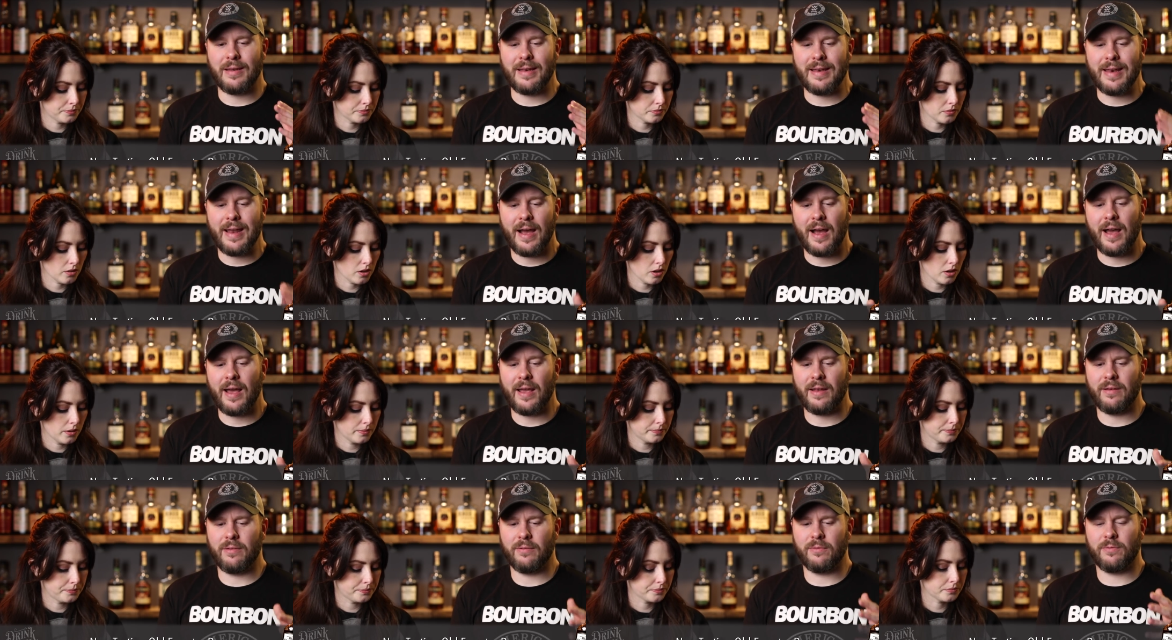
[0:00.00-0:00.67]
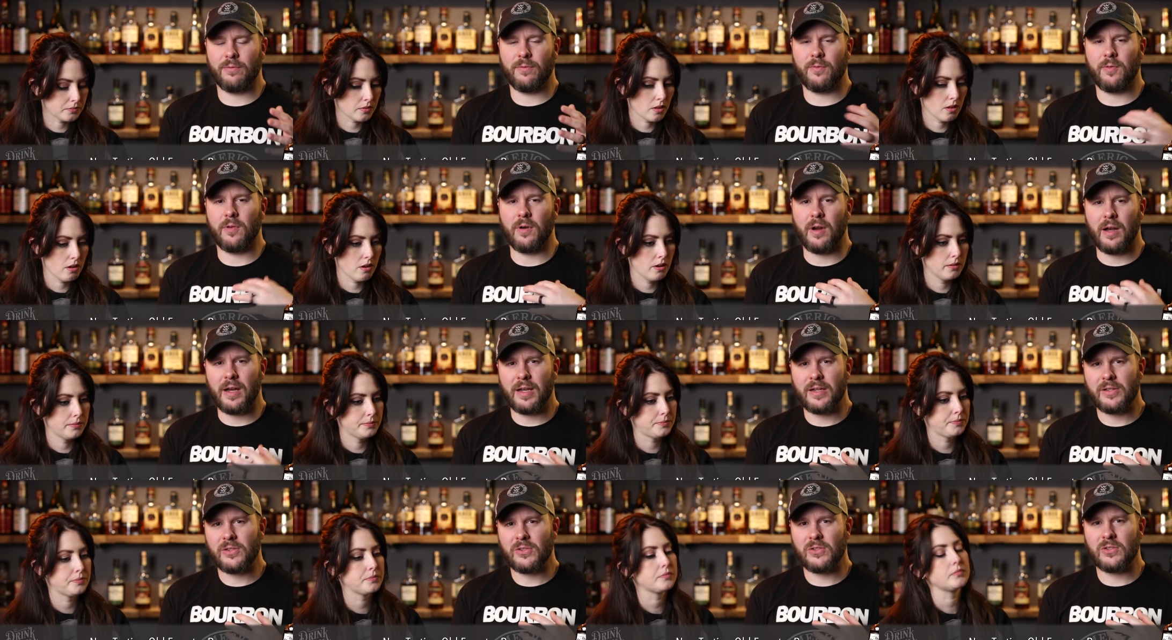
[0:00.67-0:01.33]
Speaker 1: not for
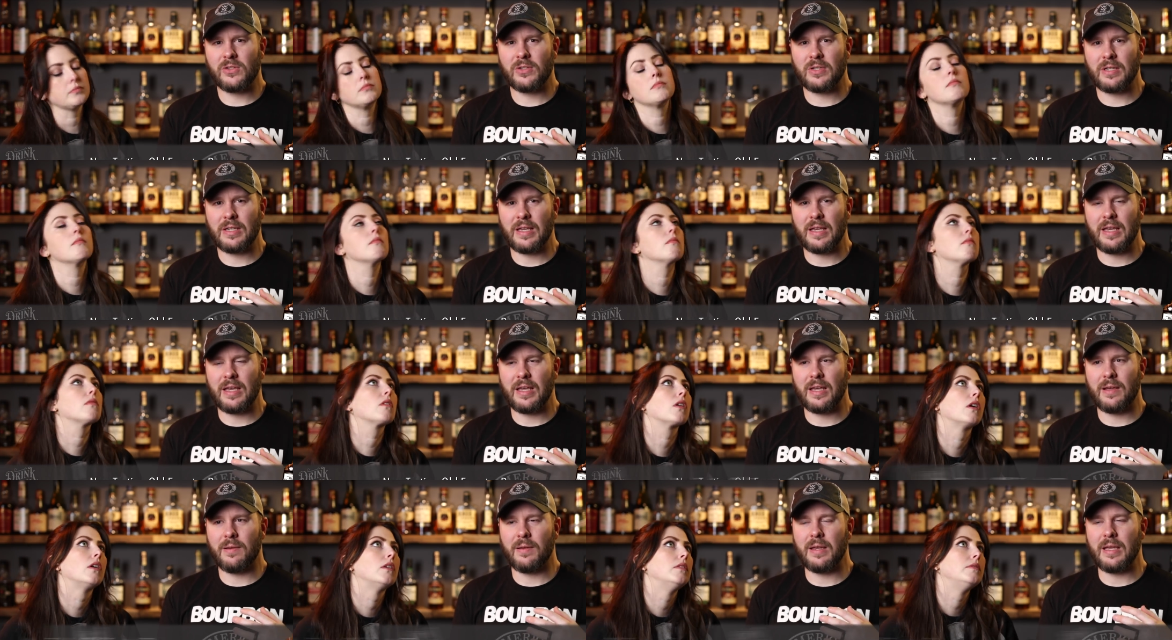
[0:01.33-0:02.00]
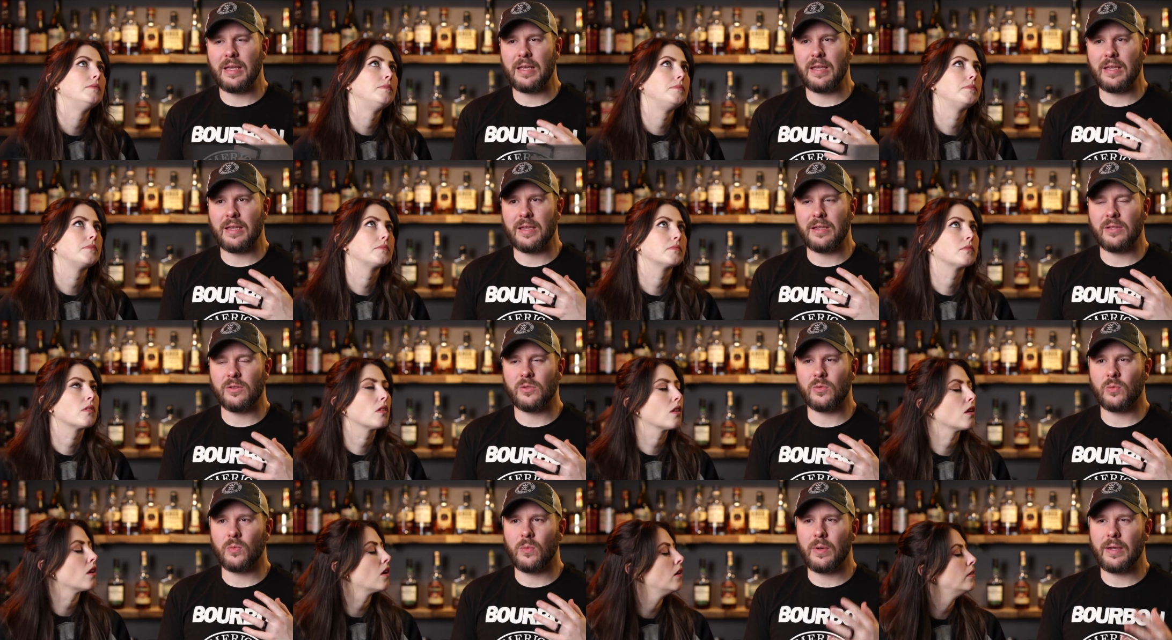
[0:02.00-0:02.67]
us
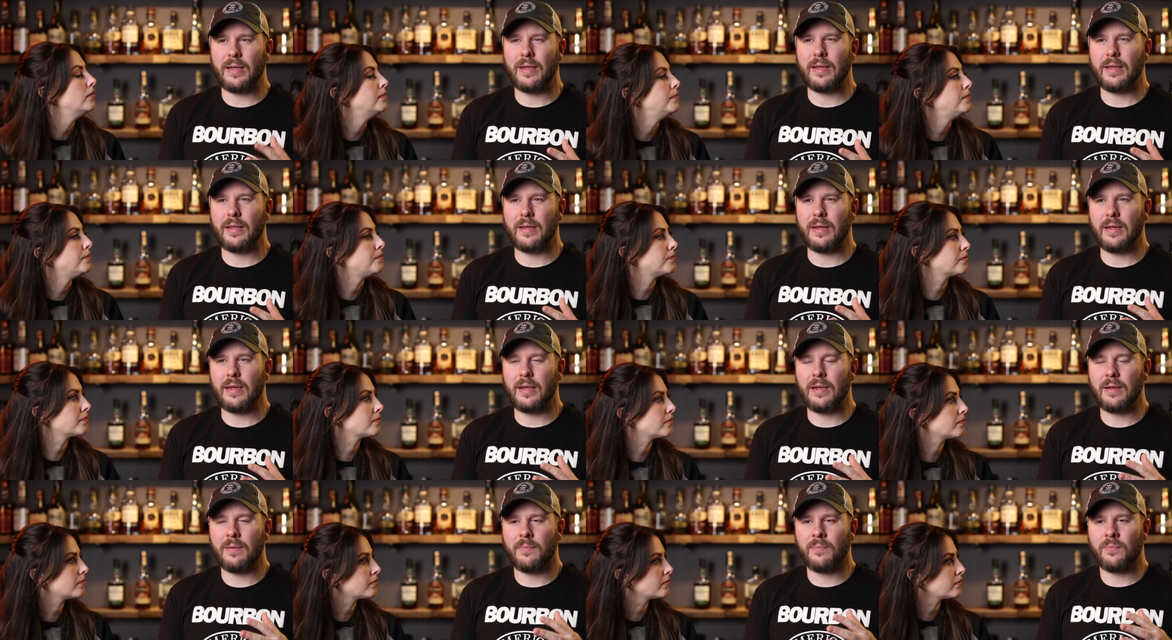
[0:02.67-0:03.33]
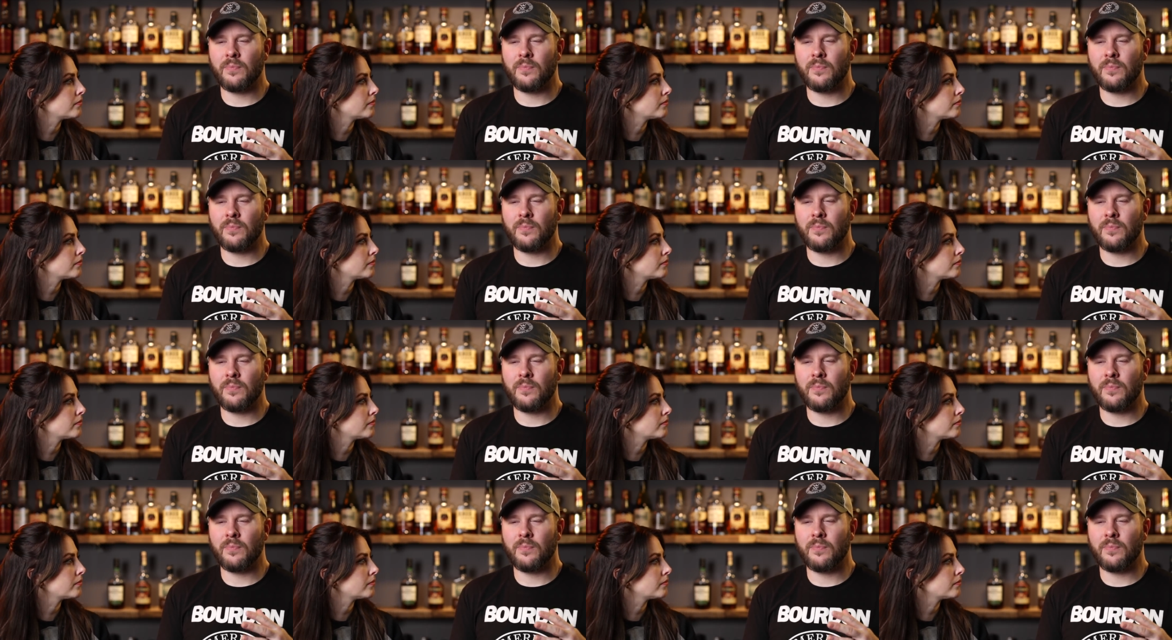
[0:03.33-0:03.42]
is when